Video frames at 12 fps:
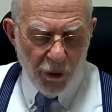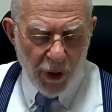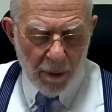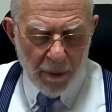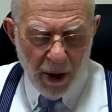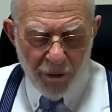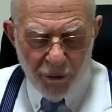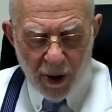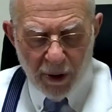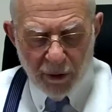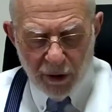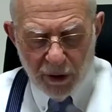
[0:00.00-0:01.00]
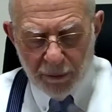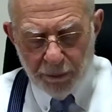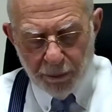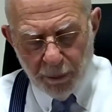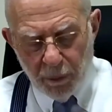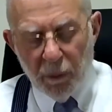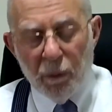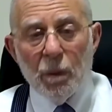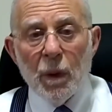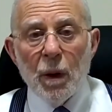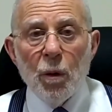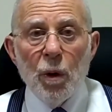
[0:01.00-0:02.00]
then, my friends,
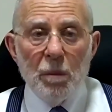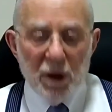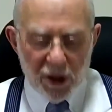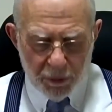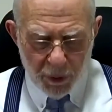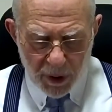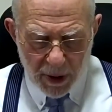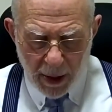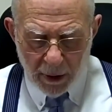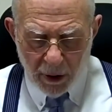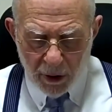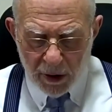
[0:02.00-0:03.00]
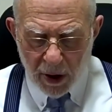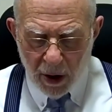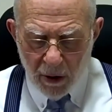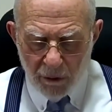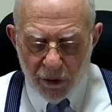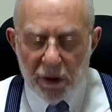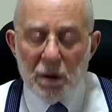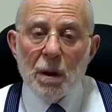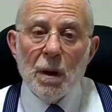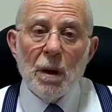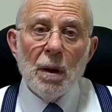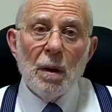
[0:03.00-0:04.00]
we must protect ourselves
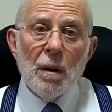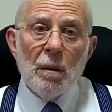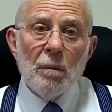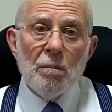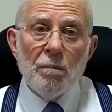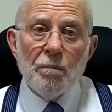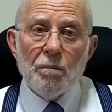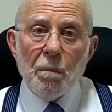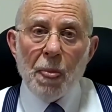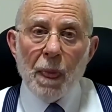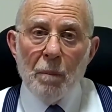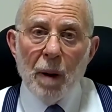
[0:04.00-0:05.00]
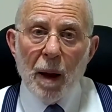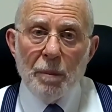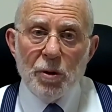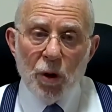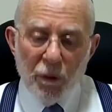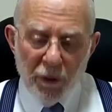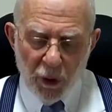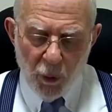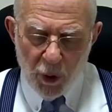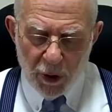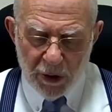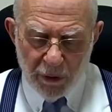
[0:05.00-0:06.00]
by observing the
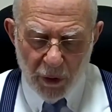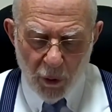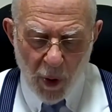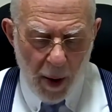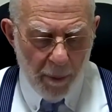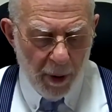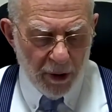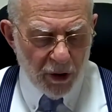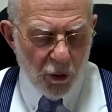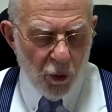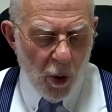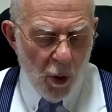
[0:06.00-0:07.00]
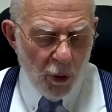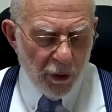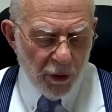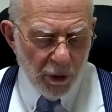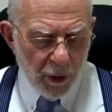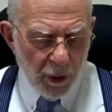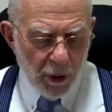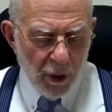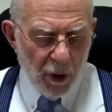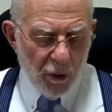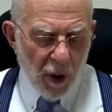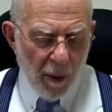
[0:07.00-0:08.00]
words of the rabbi's quote.
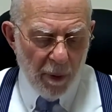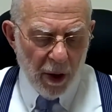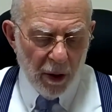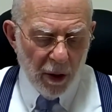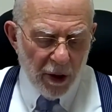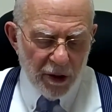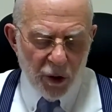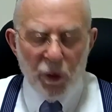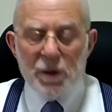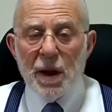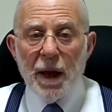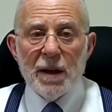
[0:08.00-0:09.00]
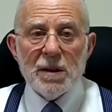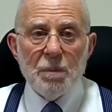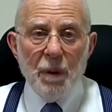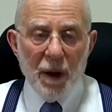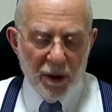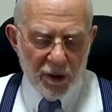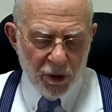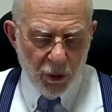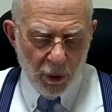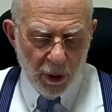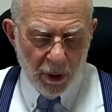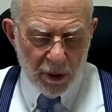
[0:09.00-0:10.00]
Rabbi Elazar was asked by his
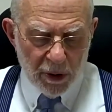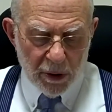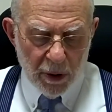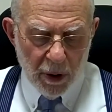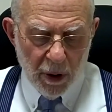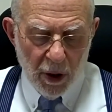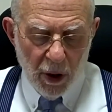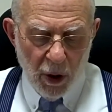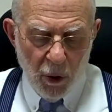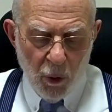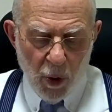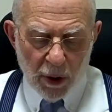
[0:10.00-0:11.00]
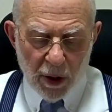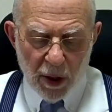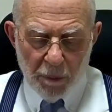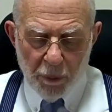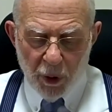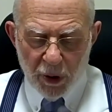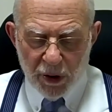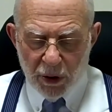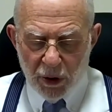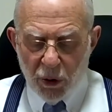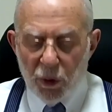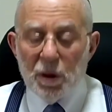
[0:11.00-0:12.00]
students, "What can a person
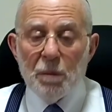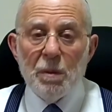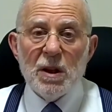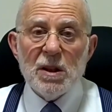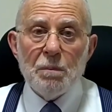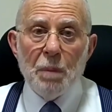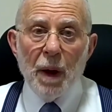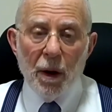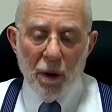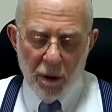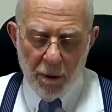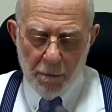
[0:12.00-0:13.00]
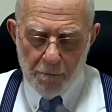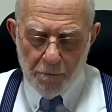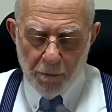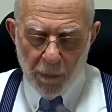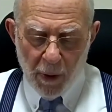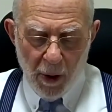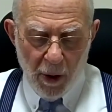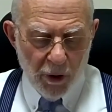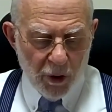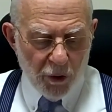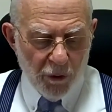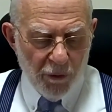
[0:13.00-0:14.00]
do to be spared the
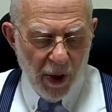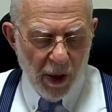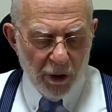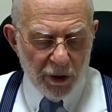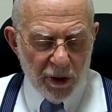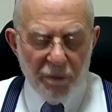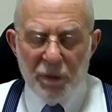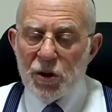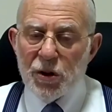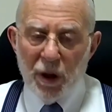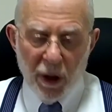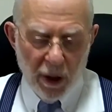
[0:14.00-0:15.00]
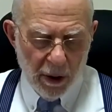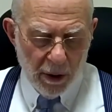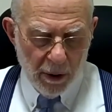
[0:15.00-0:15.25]
travails of Mashiach?"